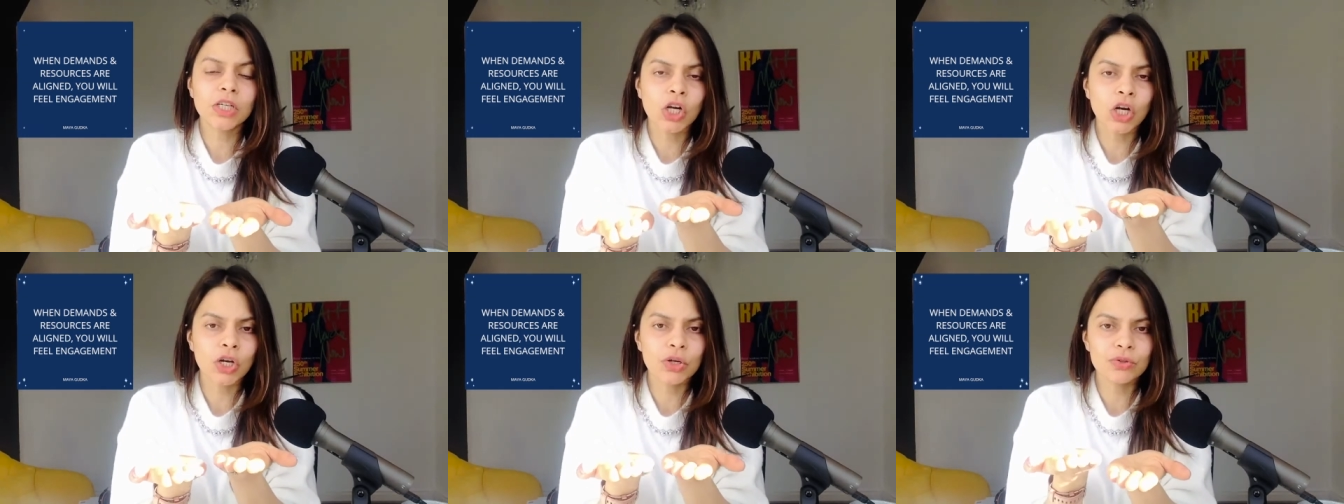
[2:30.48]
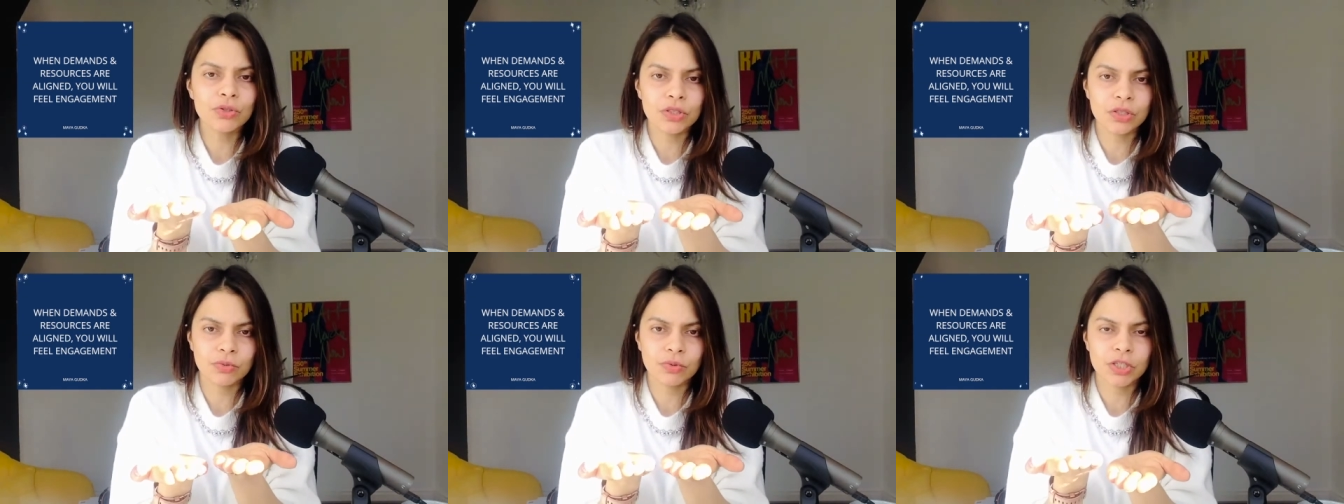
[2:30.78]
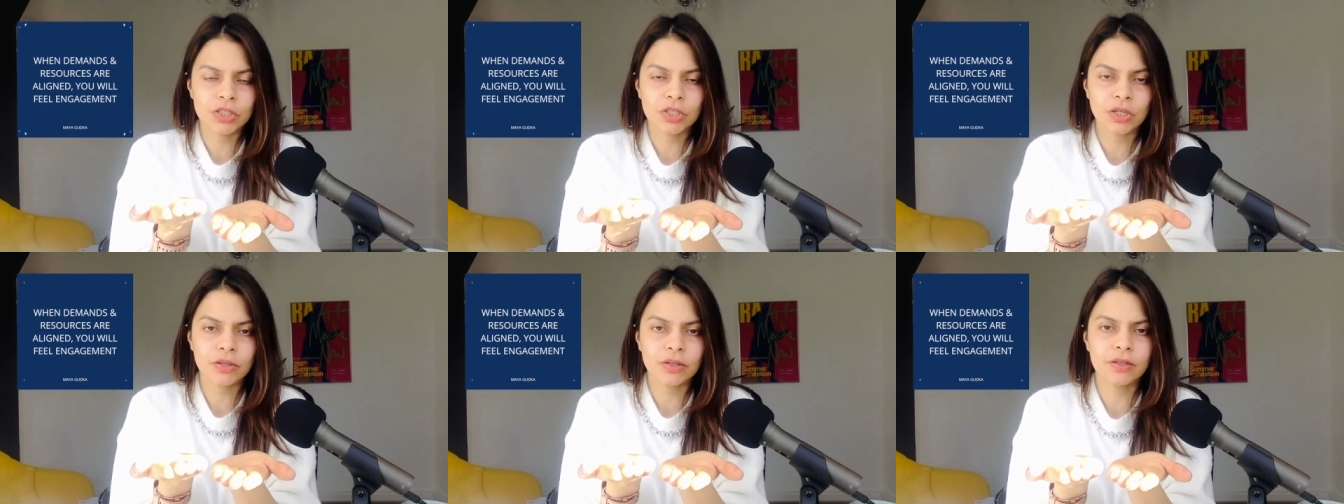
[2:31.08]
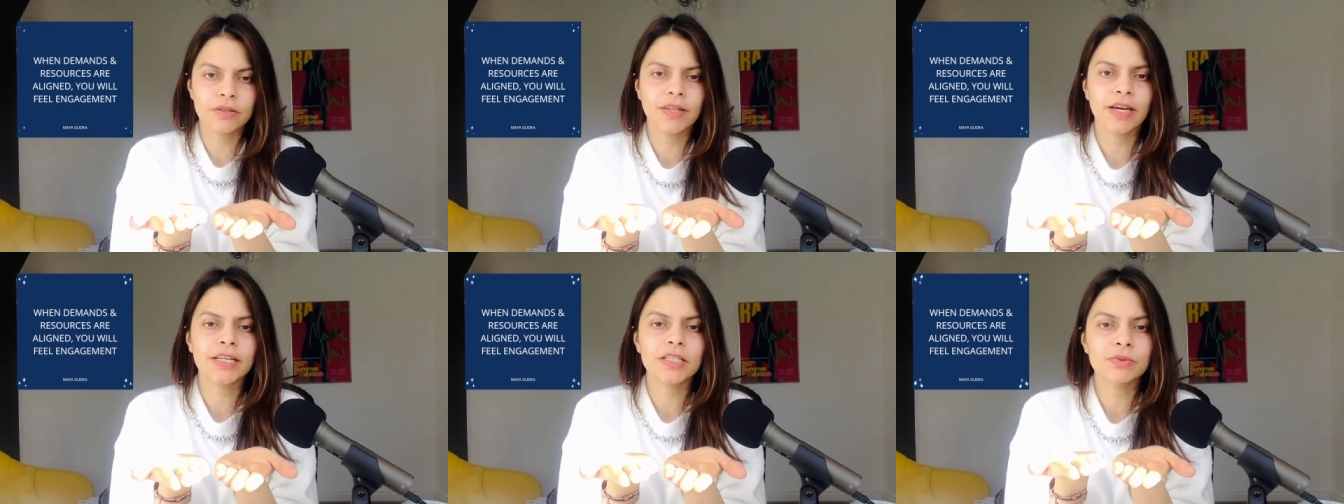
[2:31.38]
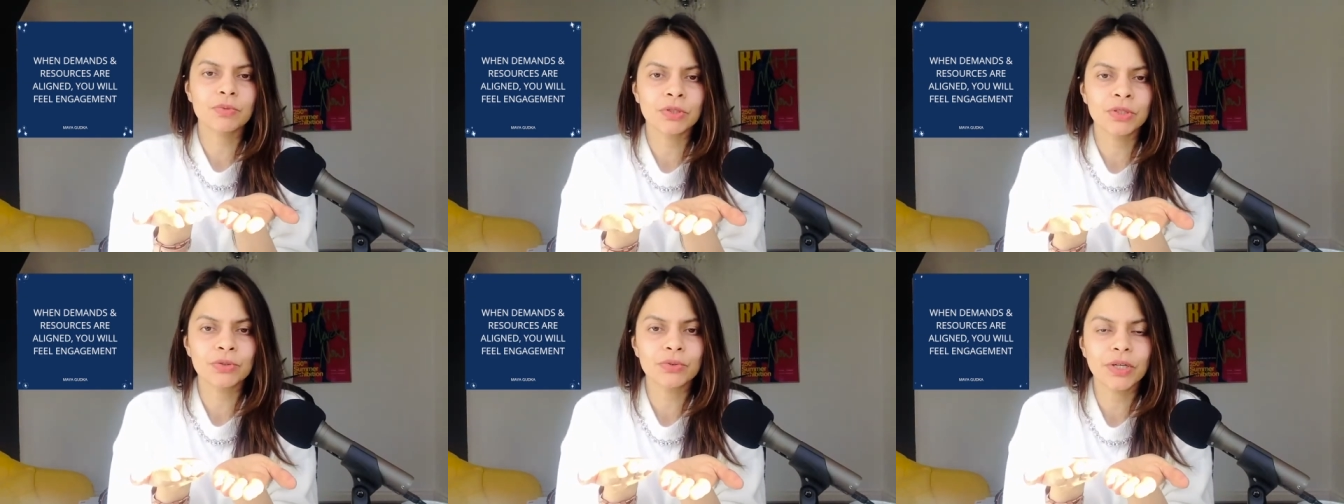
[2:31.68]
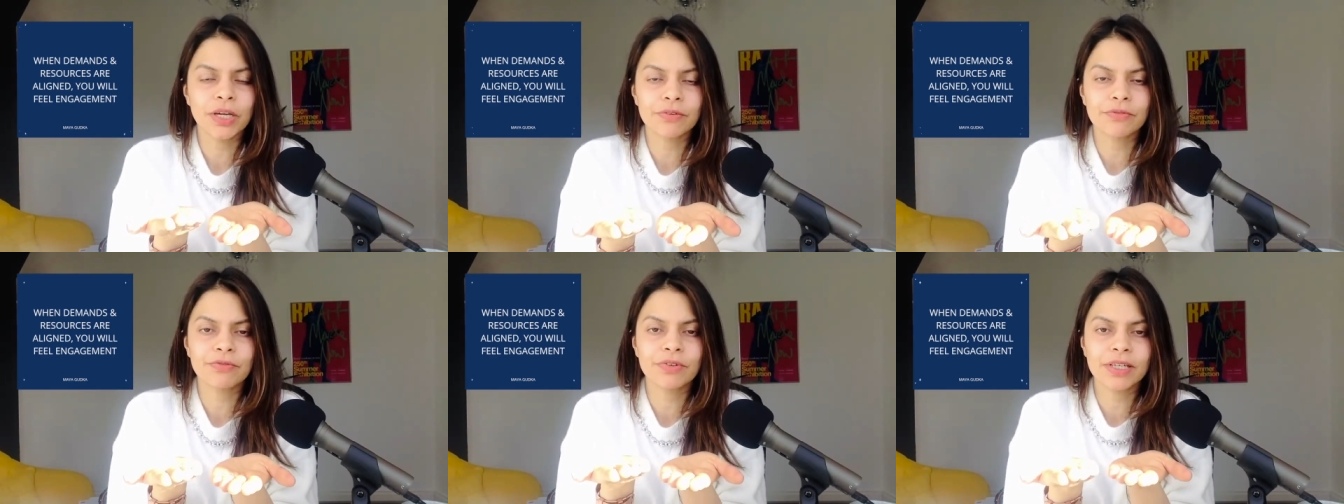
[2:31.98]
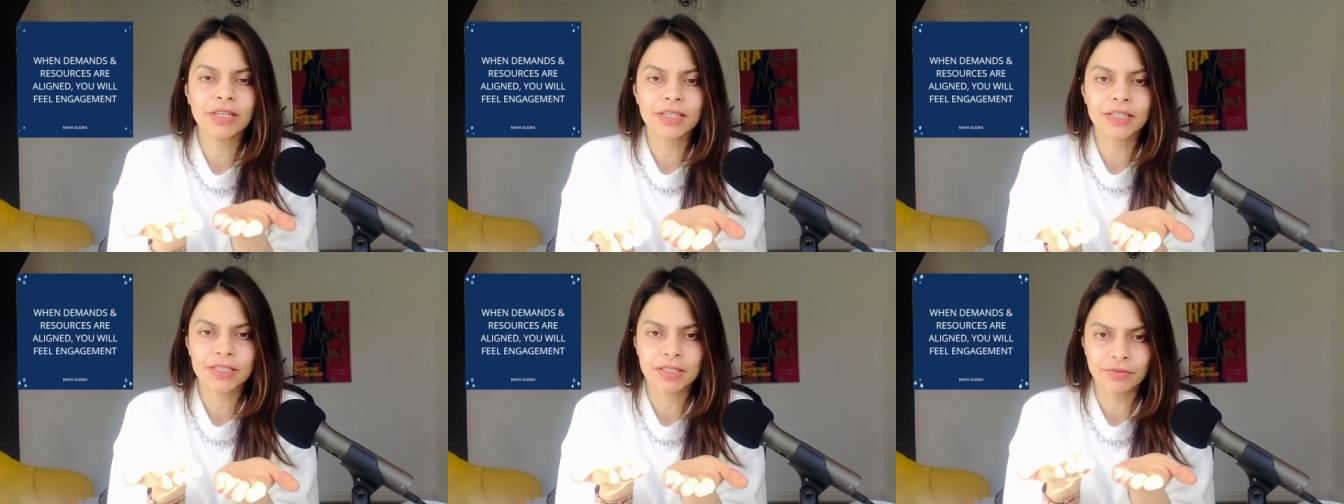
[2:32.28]
close to each other, that's when you'll get
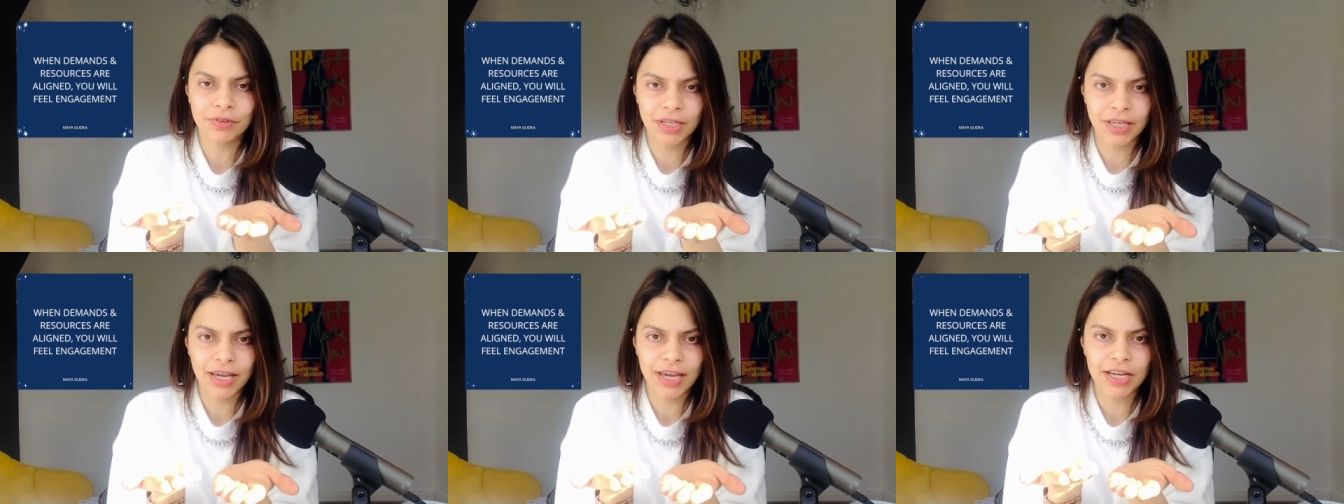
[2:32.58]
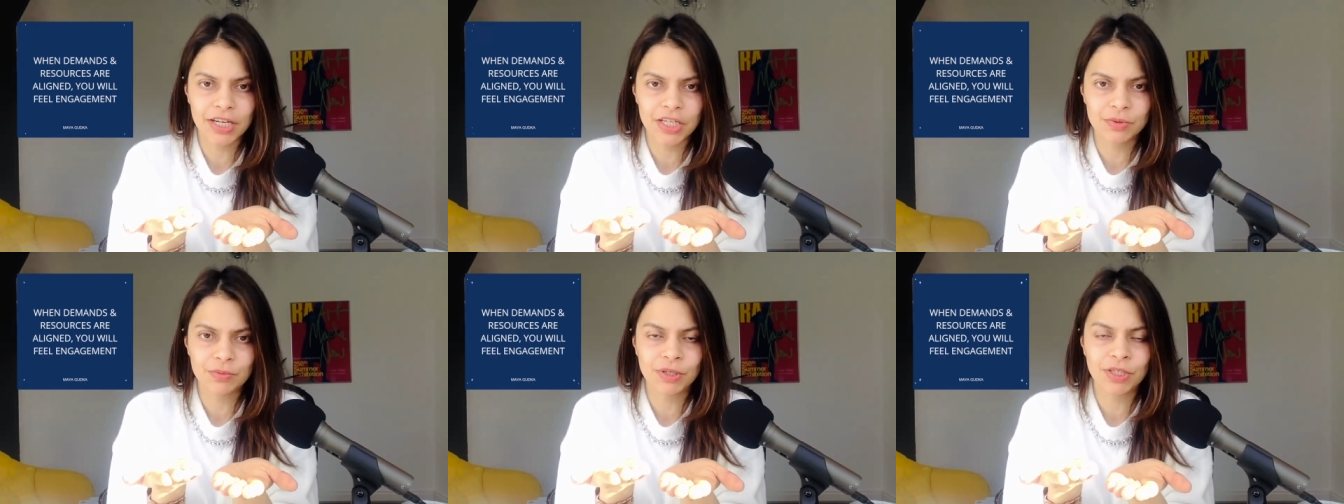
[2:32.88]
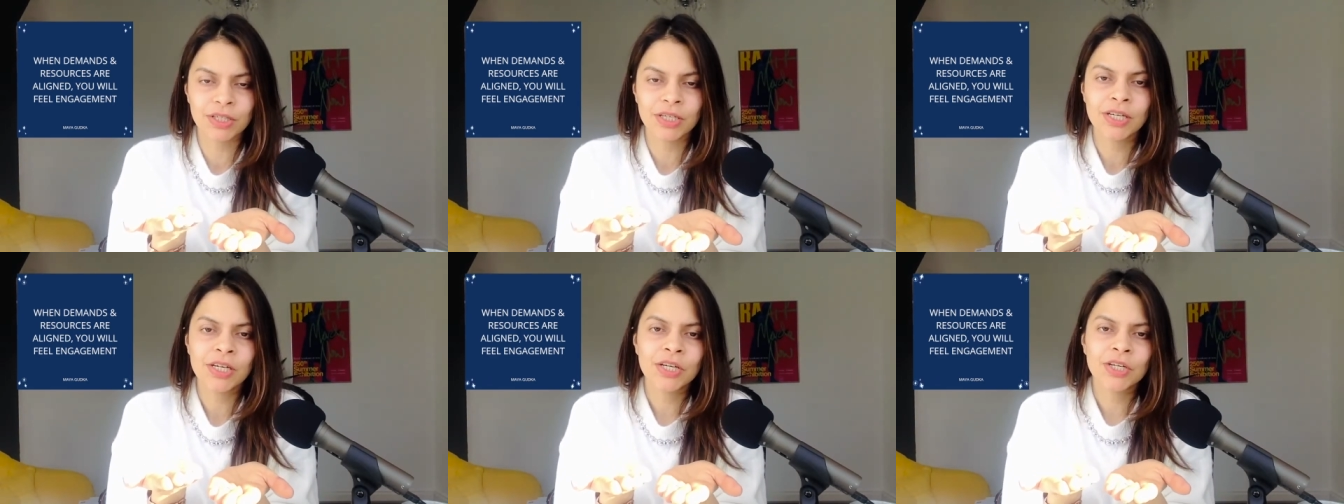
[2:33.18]
feelings of engagement.